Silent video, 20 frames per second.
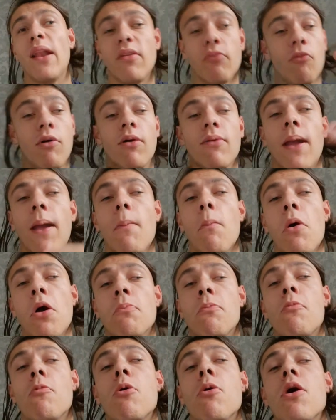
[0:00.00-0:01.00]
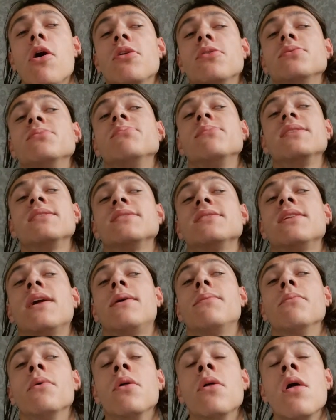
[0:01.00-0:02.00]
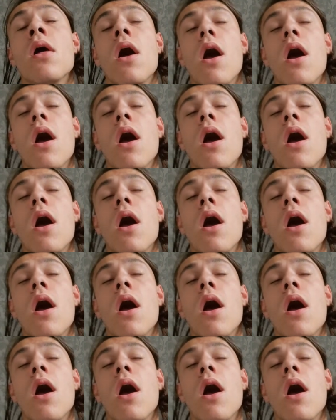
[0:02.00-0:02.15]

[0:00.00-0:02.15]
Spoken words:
That's why I'm getting my words mixed up.